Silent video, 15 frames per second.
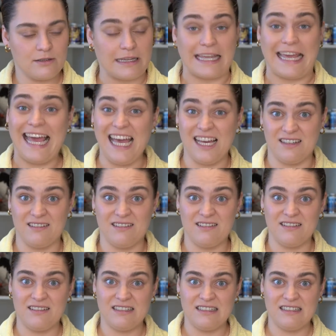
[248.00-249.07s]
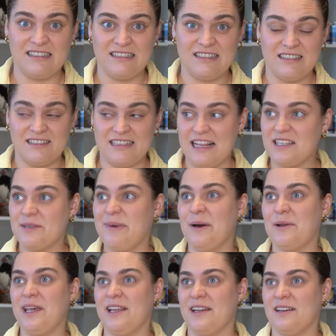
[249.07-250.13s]
Yeah, that's
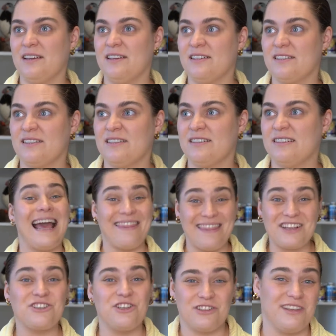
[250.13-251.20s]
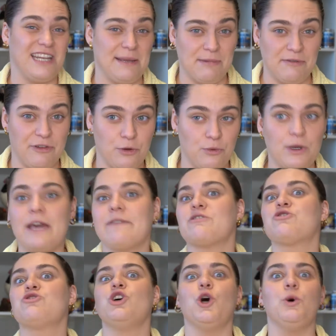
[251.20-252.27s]
about it. And that's just the name of you. We have
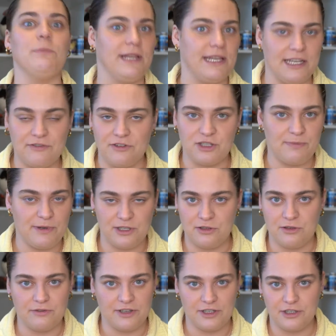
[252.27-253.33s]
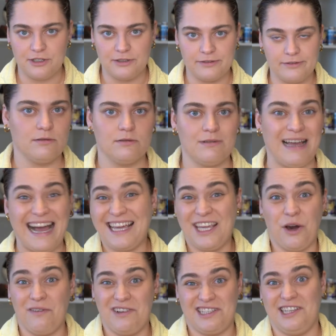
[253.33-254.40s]
so many different species of fish. I
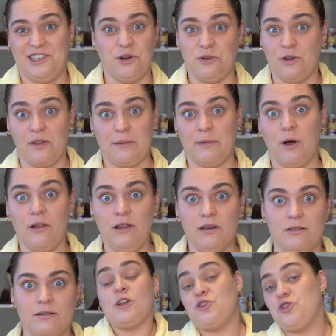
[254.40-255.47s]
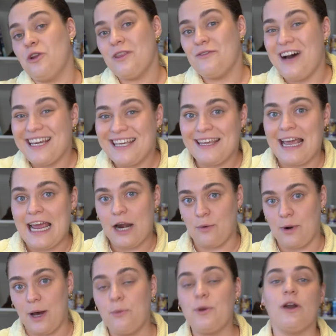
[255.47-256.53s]
obviously don't know them all. But during the Viking
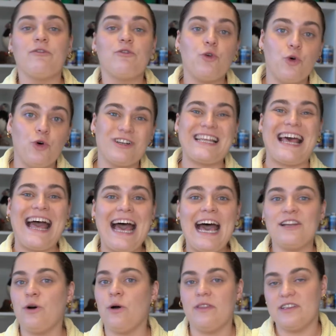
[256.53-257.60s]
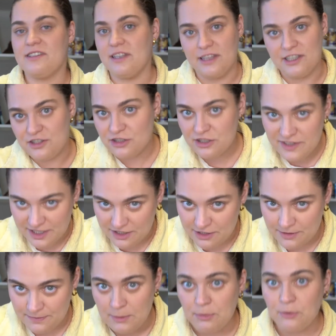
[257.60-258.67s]
era, we of course had all this delicious
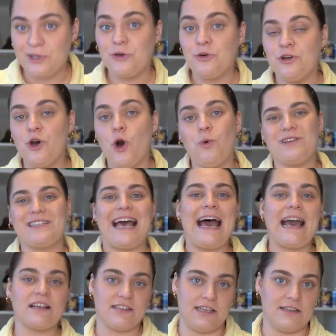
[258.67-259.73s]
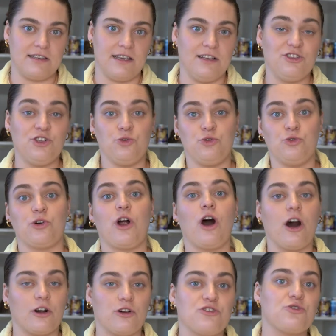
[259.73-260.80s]
fish, but we couldn't always access it due to our
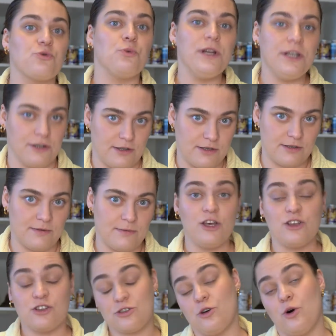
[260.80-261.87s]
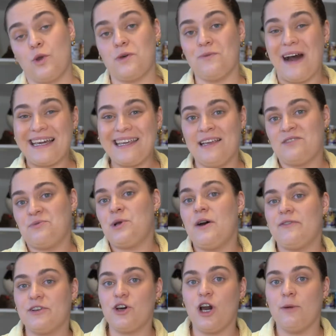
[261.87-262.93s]
harsh winters. So the Vikings would
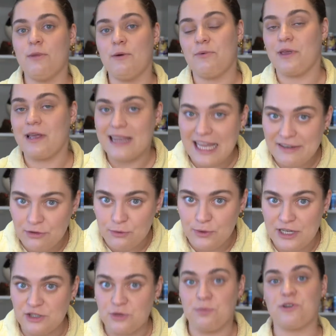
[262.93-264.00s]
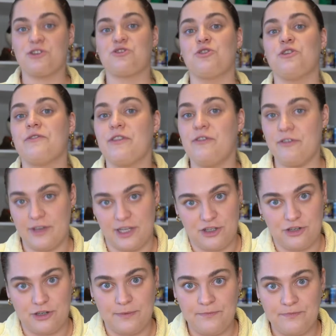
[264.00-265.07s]
have to come up with clever ways to preserve the
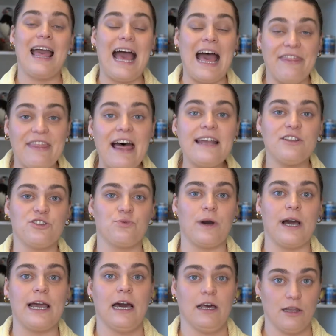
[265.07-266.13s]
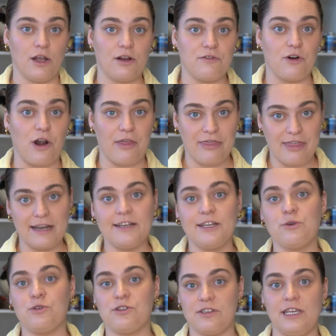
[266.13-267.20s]
fish. And that is why a lot of our
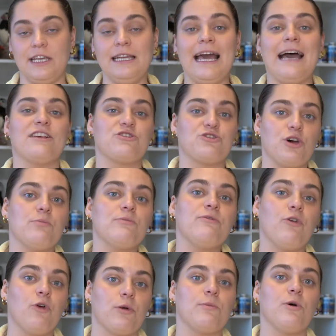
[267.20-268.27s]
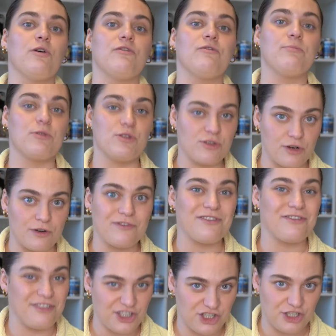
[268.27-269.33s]
authentic cuisine has some form of preserved
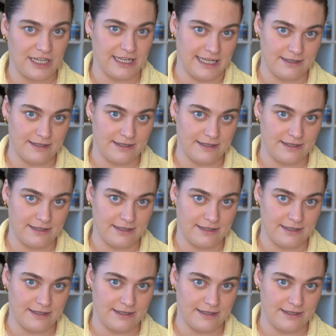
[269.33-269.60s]
fish in